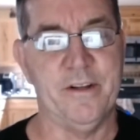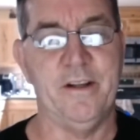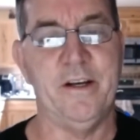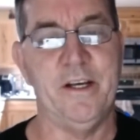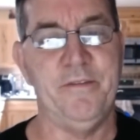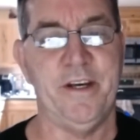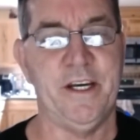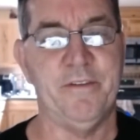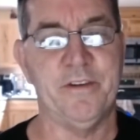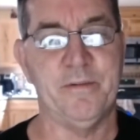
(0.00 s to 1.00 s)
lot of you
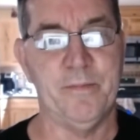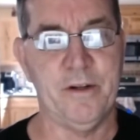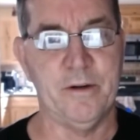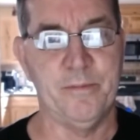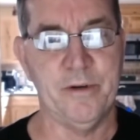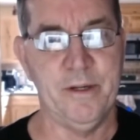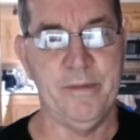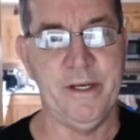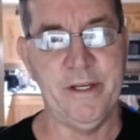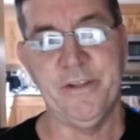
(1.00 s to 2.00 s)
have the smaller print
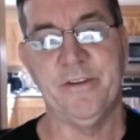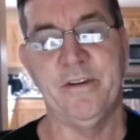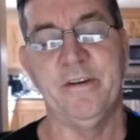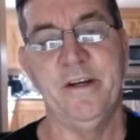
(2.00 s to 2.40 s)
beds.